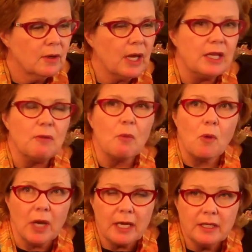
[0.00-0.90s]
Okay, they were
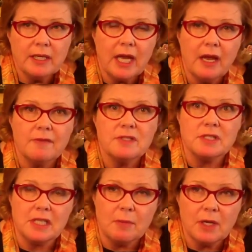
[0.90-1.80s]
more likely to have
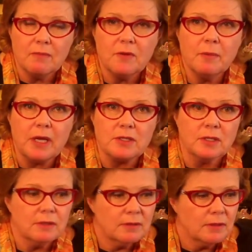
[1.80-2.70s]
systemic
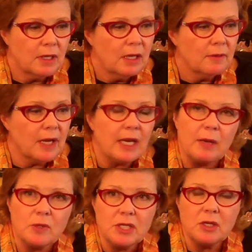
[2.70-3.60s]
inflammation. Okay, and
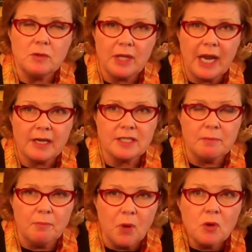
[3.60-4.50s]
I will tell you that
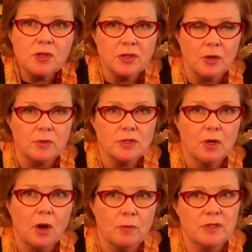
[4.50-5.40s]
actually both of
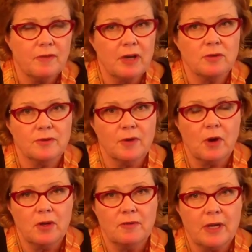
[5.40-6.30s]
those are risk factors for
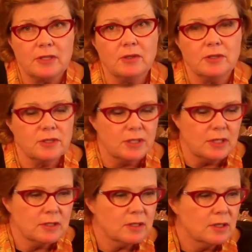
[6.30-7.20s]
cardiovascular
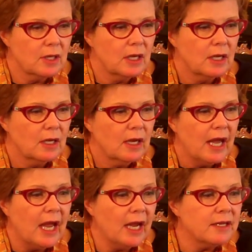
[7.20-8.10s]
disease.
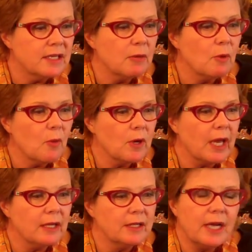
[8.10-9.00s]
And they were more
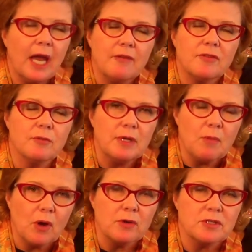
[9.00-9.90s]
likely to have 3
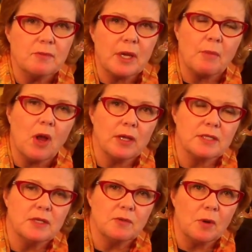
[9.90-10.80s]
markers of metabolic
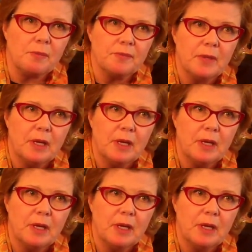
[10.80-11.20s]
syndrome.